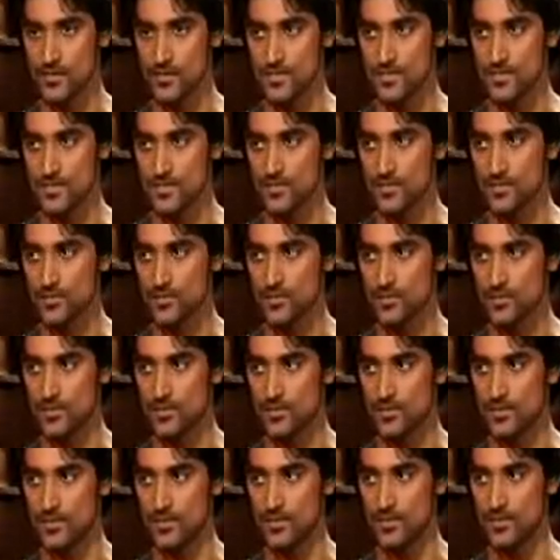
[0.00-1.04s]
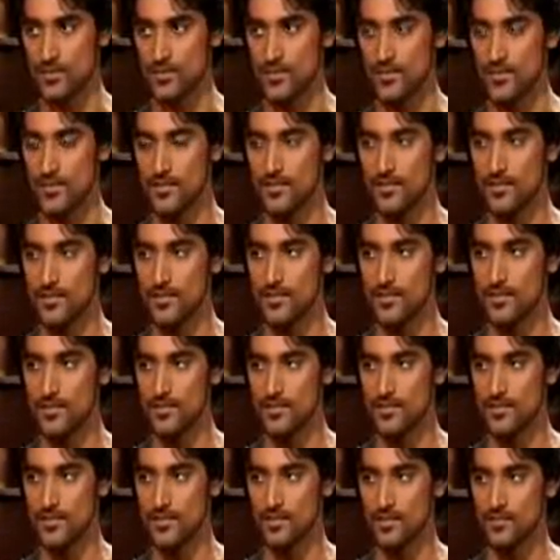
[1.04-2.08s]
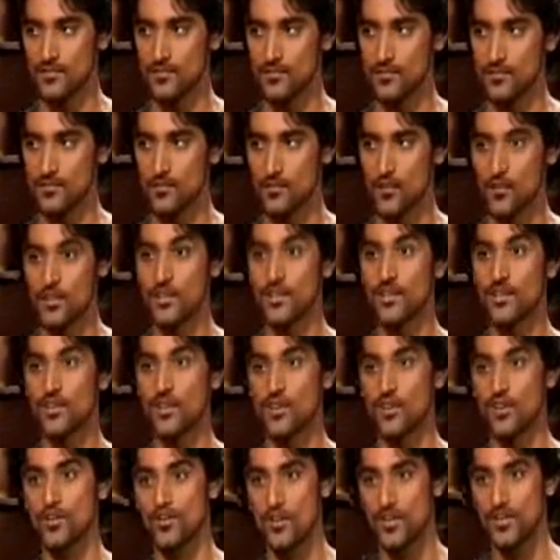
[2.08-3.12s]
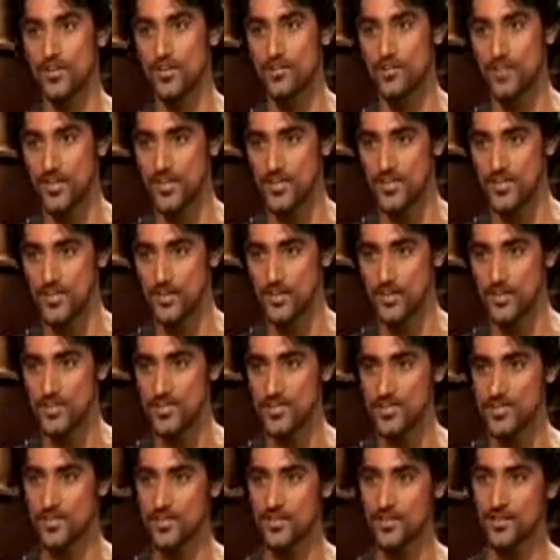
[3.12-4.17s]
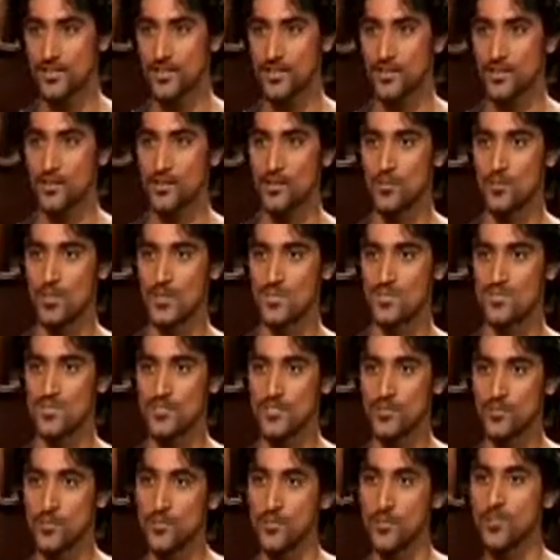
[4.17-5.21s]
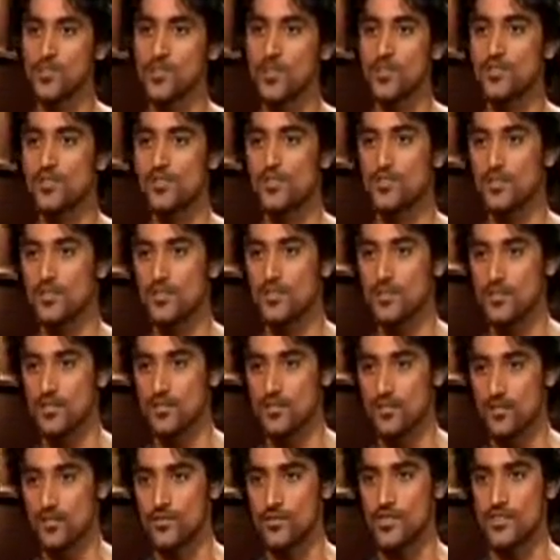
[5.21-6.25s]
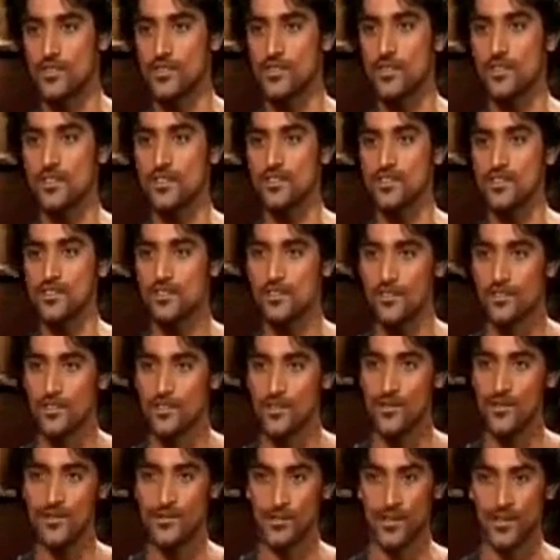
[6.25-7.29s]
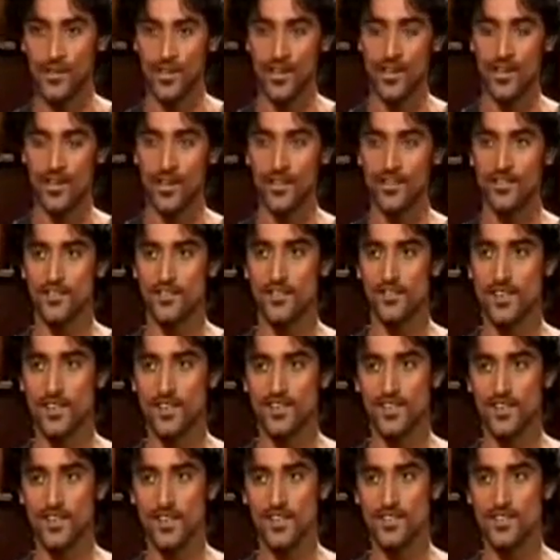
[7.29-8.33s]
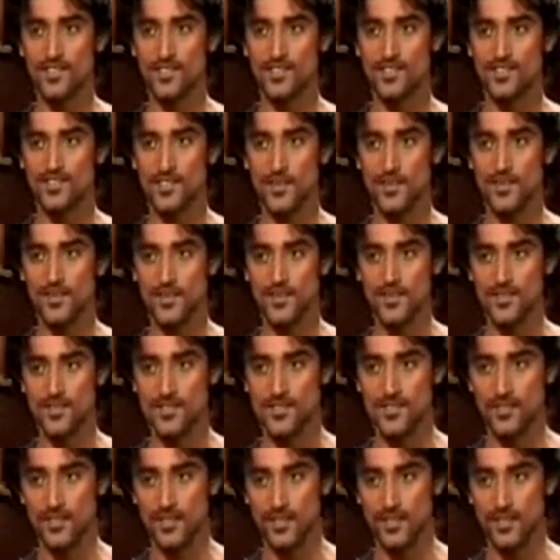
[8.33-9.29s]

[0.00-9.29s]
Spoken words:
time there's an attempt to put in a lot of money, make it commercial, but still probe the truth of Kashmir. So I think that is something which is